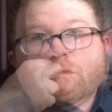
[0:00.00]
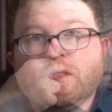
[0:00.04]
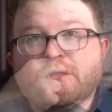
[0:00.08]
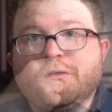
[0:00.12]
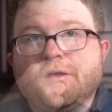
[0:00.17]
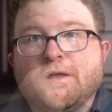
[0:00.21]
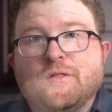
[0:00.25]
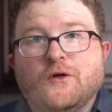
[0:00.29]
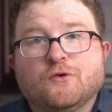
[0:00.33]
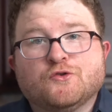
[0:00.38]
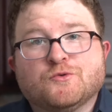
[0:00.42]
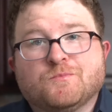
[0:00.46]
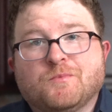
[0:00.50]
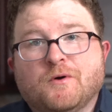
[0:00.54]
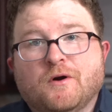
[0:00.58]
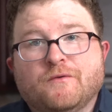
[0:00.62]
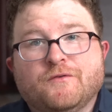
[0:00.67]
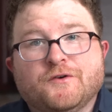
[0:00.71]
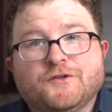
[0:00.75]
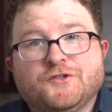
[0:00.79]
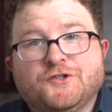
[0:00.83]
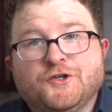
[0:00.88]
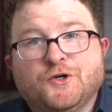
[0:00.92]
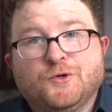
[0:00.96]
Yeah, those are
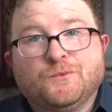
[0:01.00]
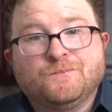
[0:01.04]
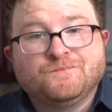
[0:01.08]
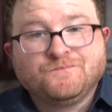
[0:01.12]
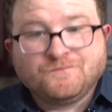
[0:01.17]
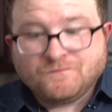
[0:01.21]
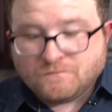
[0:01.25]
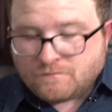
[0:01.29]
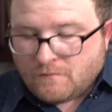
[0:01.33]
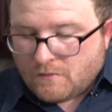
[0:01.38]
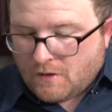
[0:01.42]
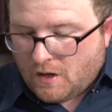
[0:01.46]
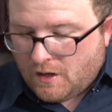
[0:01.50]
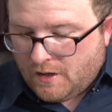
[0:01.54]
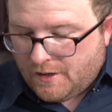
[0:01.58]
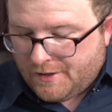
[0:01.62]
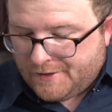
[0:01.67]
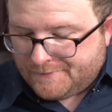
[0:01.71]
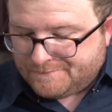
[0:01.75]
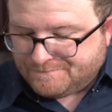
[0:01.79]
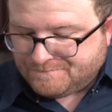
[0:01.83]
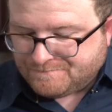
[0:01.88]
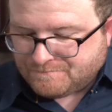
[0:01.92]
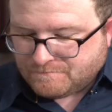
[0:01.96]
perfect too.
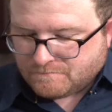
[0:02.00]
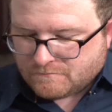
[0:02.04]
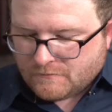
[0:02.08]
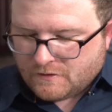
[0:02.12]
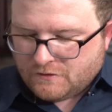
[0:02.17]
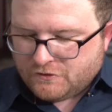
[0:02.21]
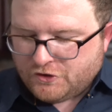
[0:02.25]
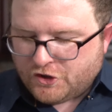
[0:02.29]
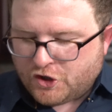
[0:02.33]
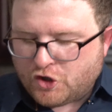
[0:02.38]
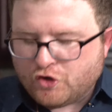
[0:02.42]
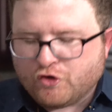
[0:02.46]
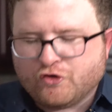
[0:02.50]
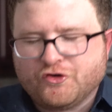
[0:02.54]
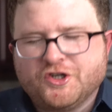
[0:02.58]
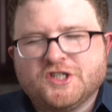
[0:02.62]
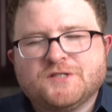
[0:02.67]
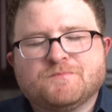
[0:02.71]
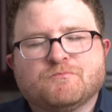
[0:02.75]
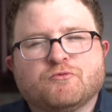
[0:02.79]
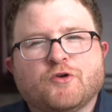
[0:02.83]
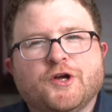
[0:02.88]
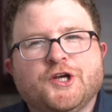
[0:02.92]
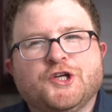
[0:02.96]
The
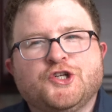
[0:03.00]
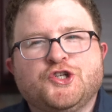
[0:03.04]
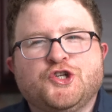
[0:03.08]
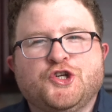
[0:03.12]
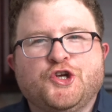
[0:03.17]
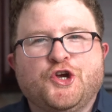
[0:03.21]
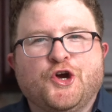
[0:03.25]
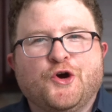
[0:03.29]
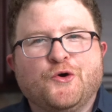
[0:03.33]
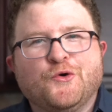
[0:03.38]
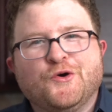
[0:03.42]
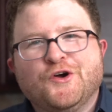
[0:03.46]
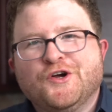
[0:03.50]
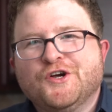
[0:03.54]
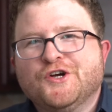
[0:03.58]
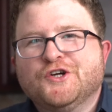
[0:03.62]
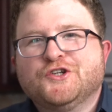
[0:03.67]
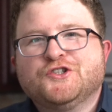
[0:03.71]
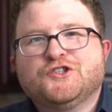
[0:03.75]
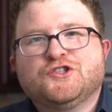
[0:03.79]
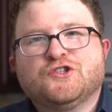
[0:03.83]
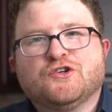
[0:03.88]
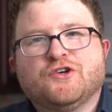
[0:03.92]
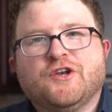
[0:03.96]
crisp ratio
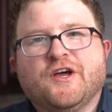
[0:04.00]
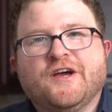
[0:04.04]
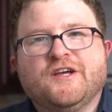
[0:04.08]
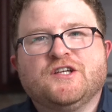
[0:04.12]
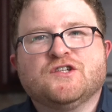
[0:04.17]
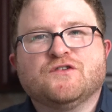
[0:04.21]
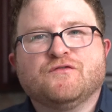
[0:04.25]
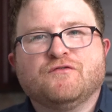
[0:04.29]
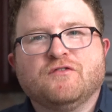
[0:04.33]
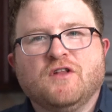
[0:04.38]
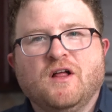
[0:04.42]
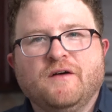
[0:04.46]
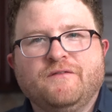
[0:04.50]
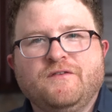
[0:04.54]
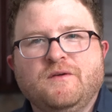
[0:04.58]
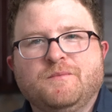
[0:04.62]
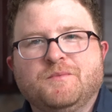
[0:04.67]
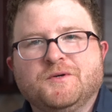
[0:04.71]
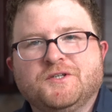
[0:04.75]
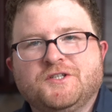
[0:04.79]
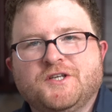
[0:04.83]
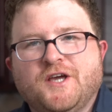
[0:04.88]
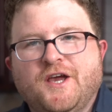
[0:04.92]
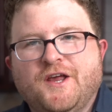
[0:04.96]
to nice fluffy
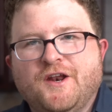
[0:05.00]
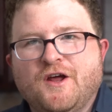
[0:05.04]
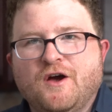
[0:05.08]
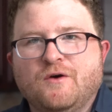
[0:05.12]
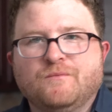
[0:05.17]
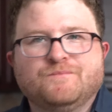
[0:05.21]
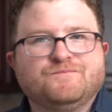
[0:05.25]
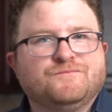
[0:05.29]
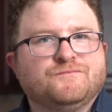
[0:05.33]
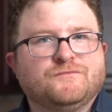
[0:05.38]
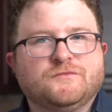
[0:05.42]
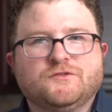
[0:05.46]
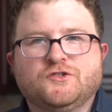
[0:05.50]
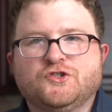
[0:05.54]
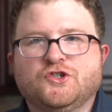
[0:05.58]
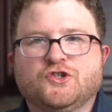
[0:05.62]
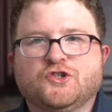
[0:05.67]
potato, it's